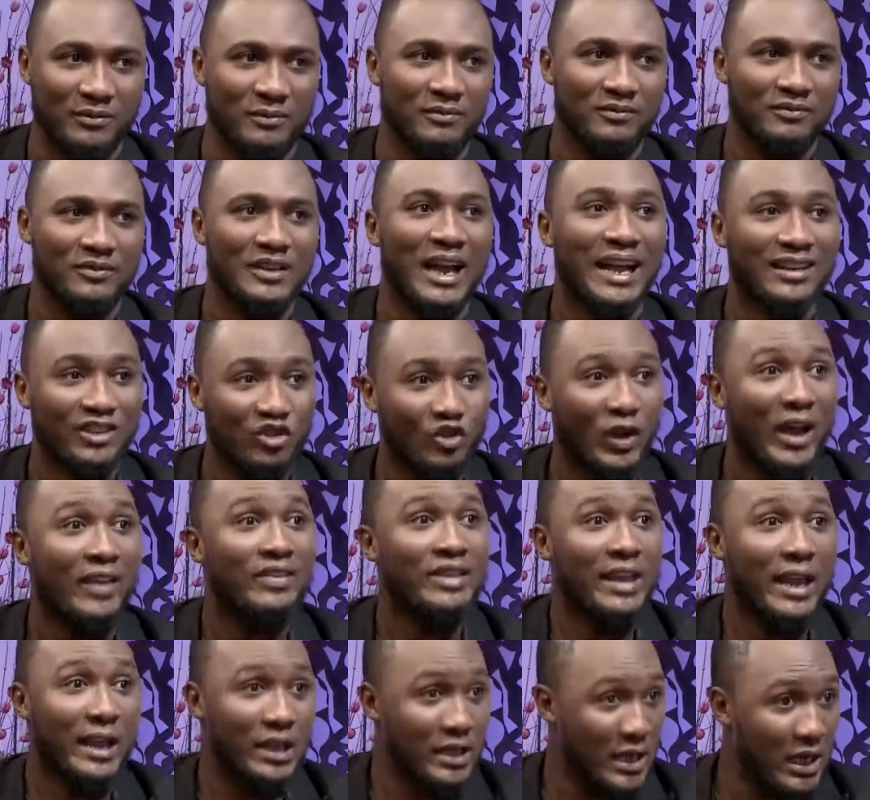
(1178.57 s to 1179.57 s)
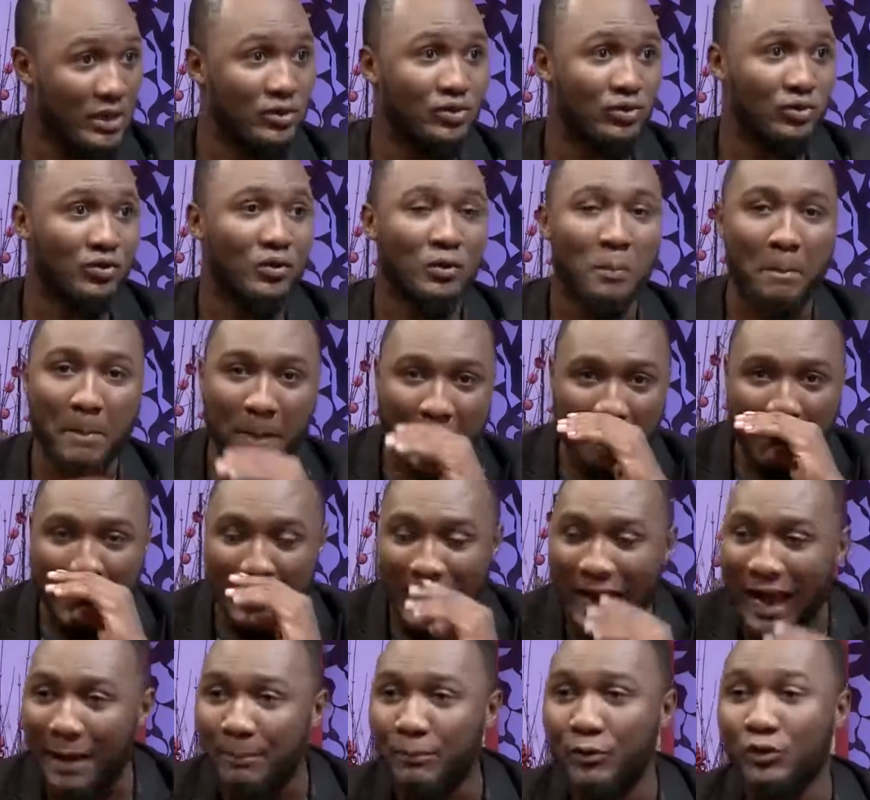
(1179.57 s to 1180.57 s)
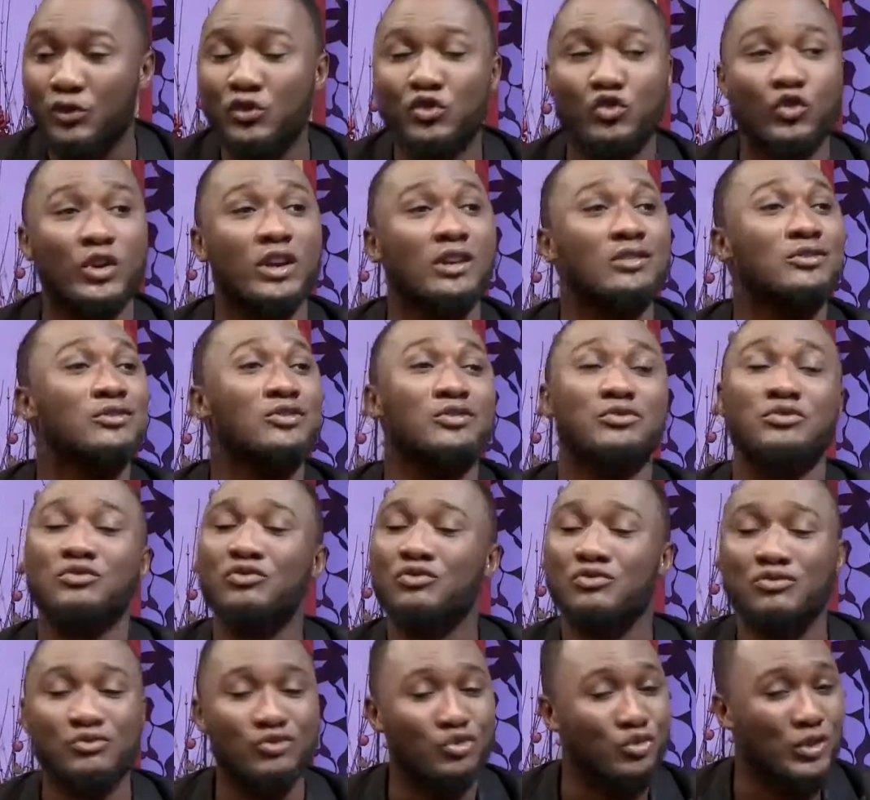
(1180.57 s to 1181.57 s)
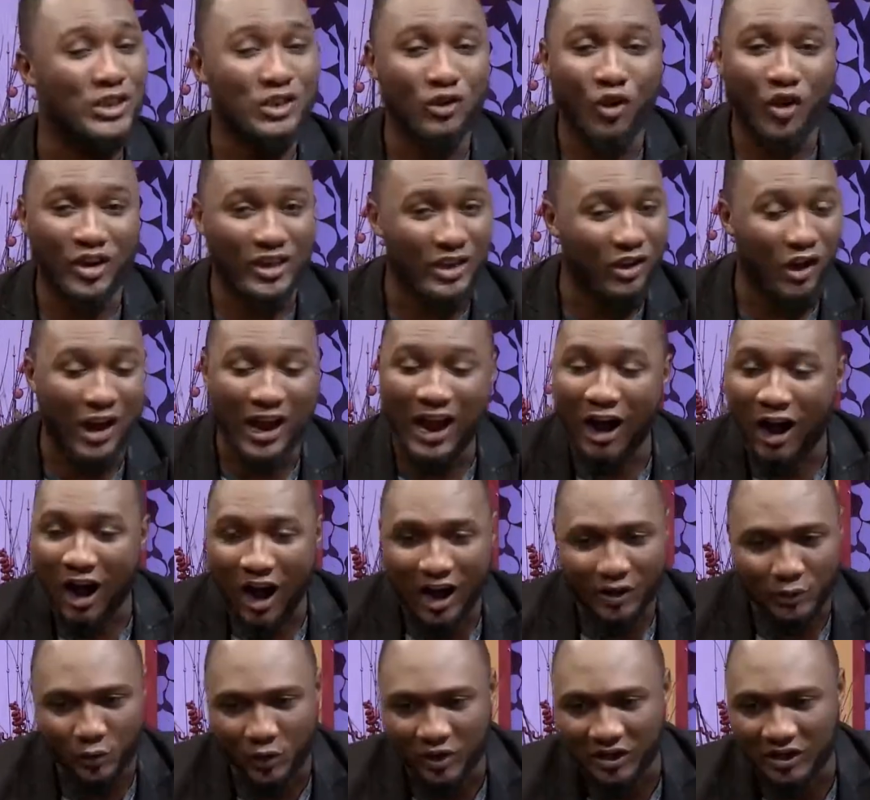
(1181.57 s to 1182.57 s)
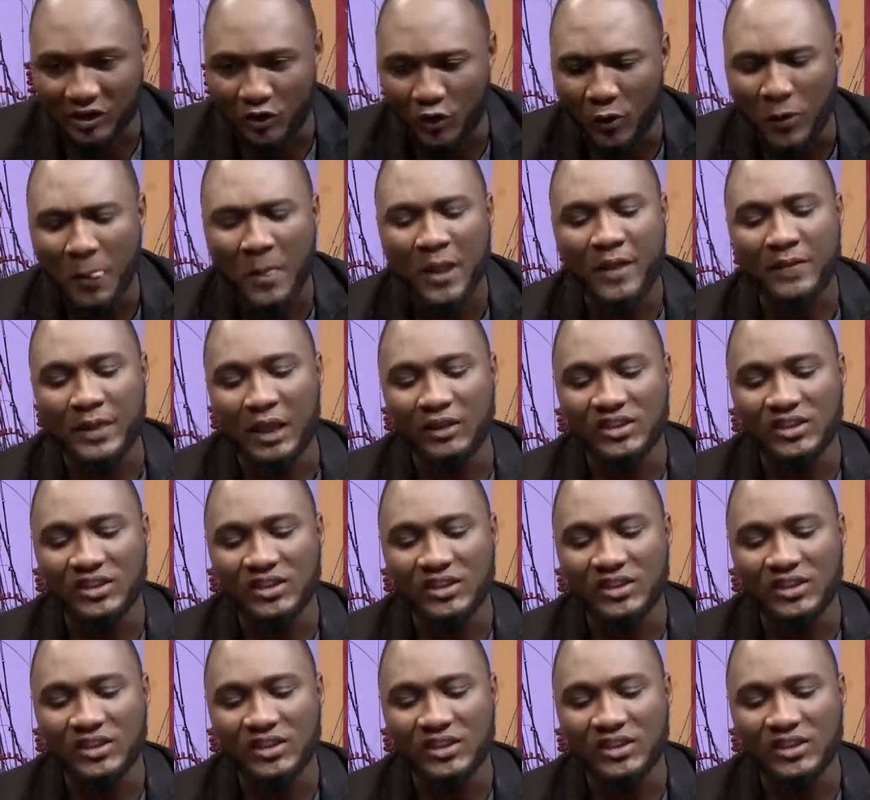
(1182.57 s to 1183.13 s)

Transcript: Mm. As you are there. Yes, so making it happen, doing doing all the hard work and all. Now yeah.